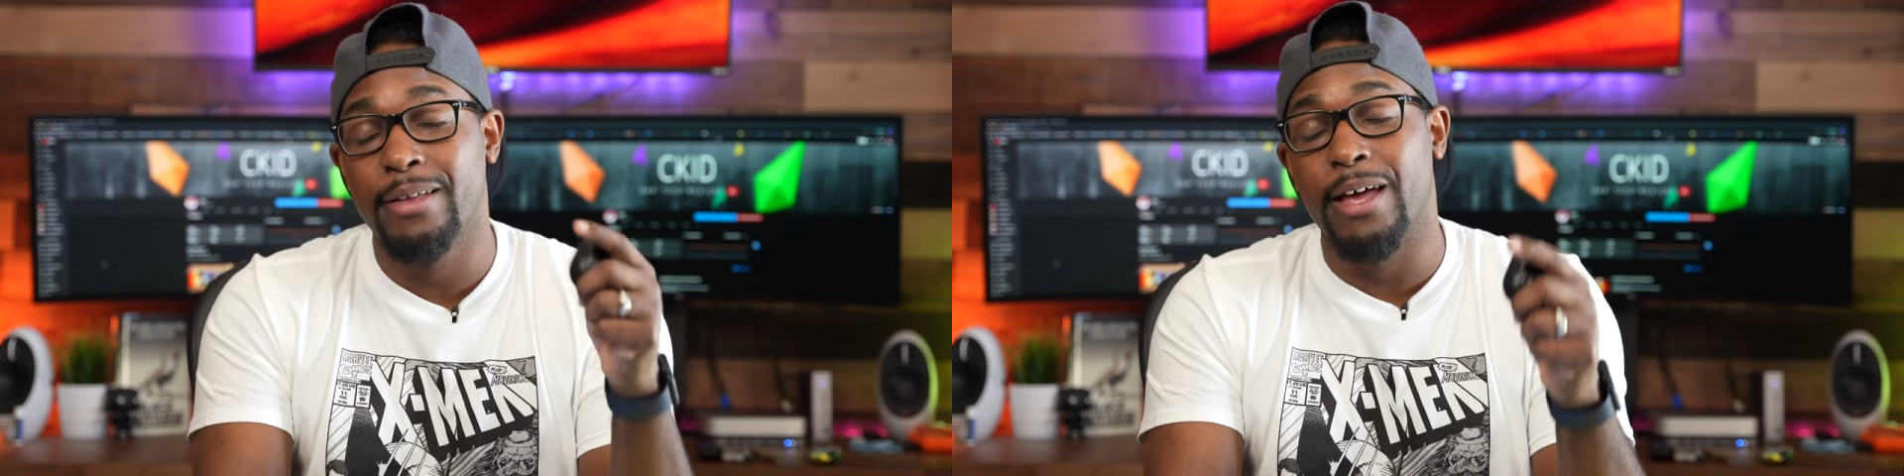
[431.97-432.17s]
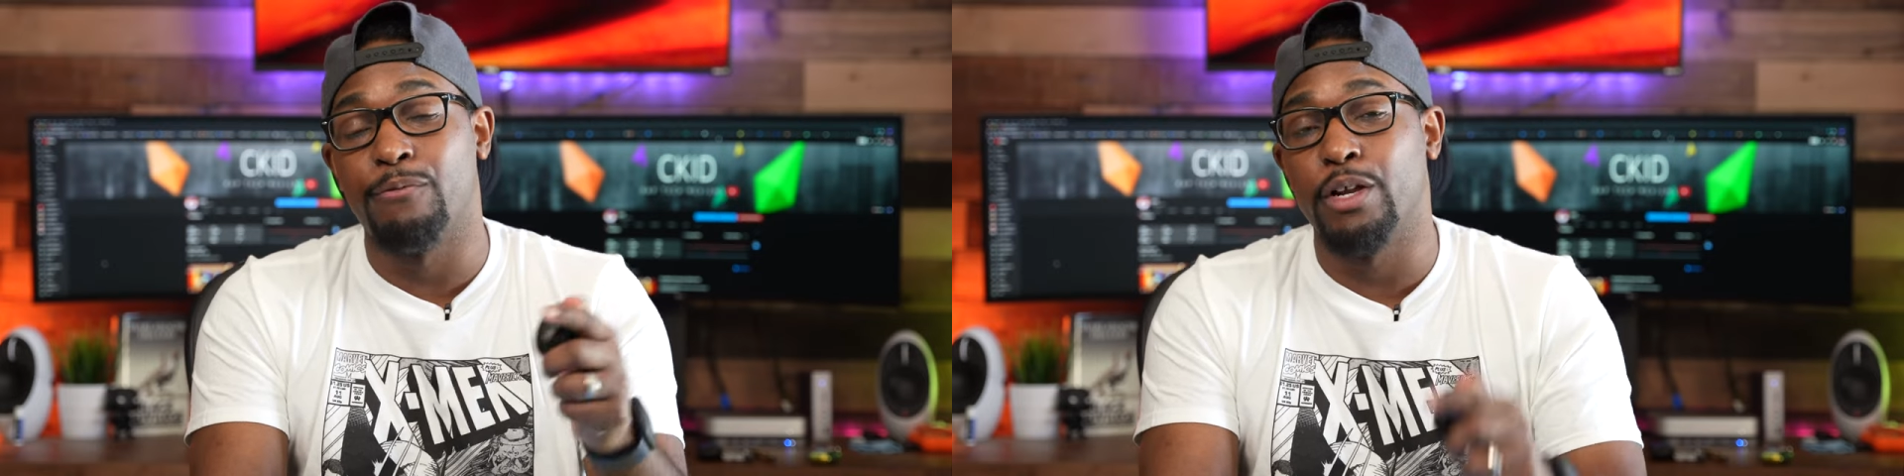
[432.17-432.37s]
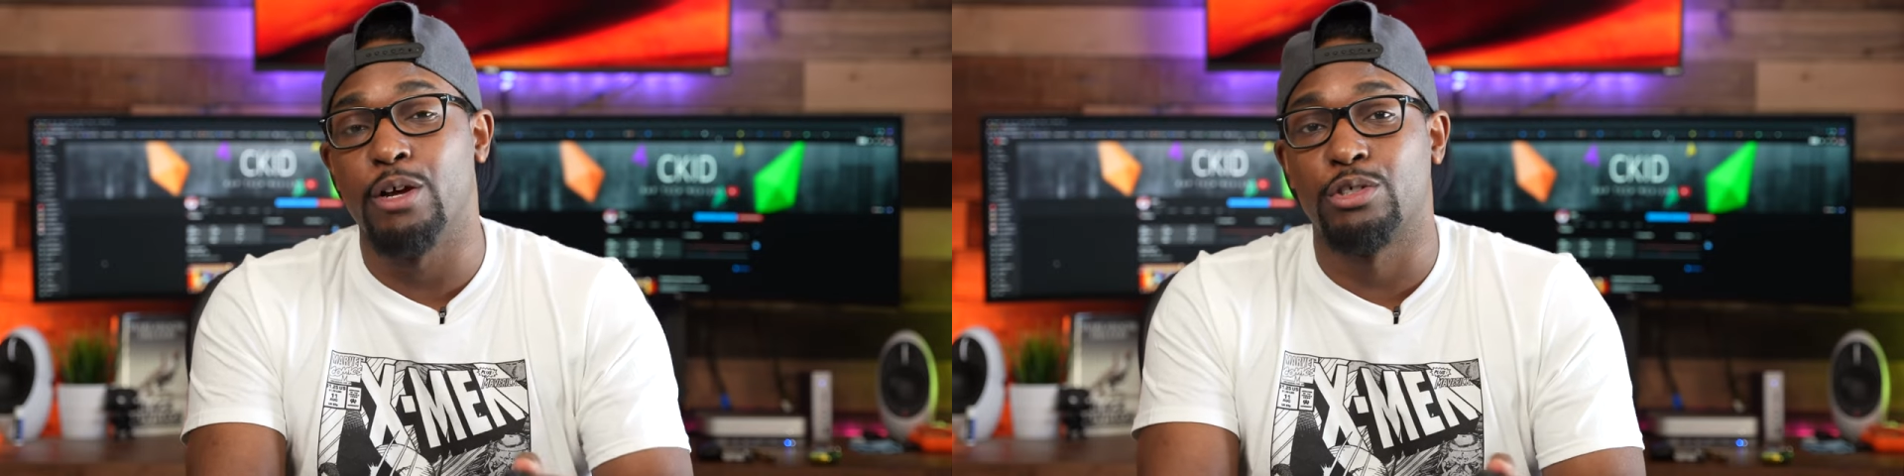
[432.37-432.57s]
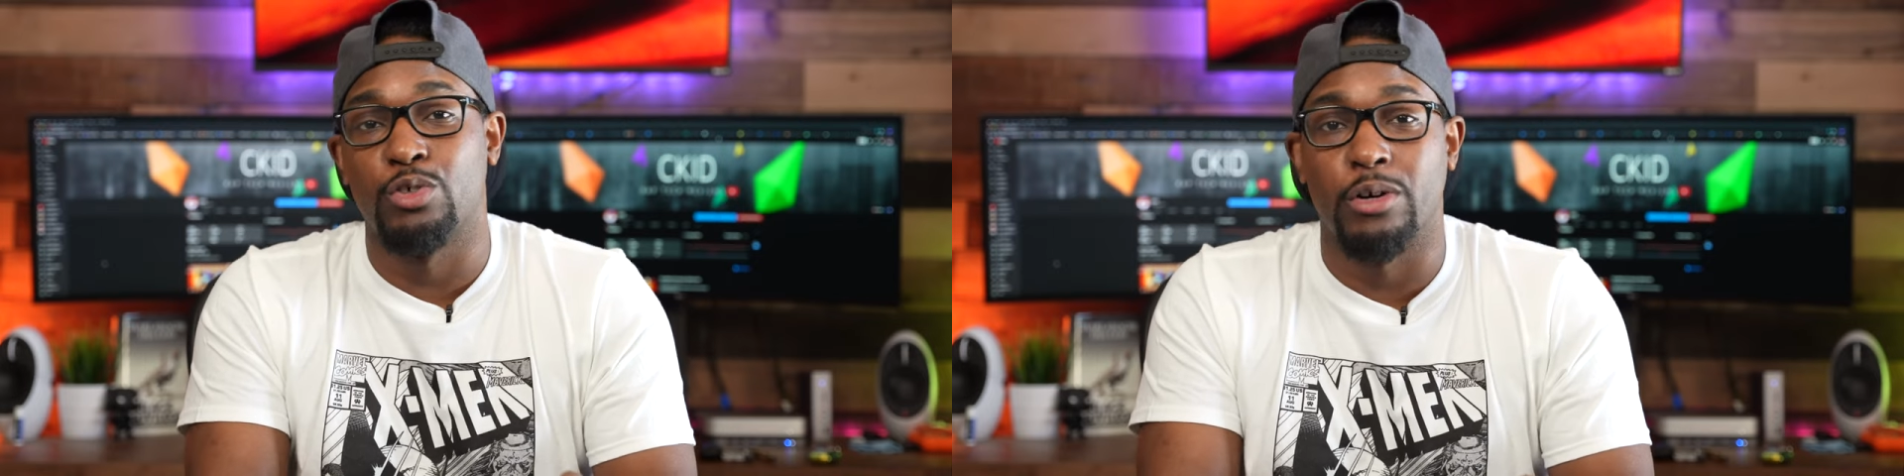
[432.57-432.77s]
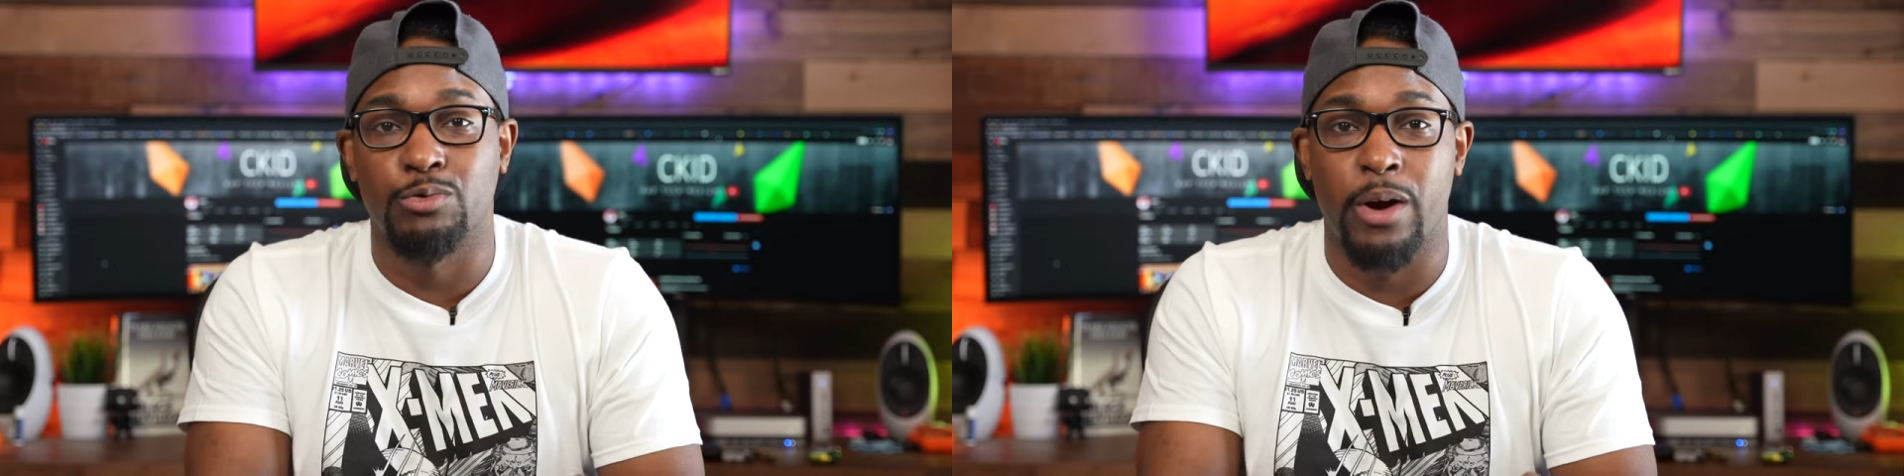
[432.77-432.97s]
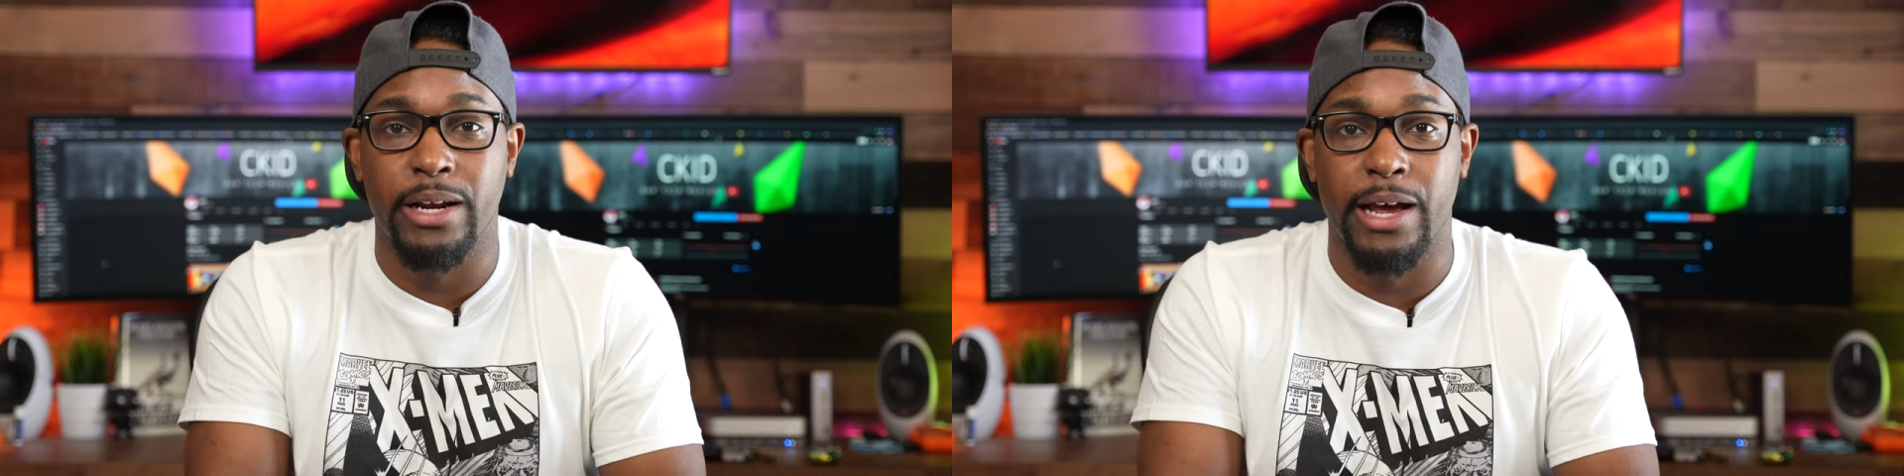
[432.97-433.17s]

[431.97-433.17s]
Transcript: that video starts right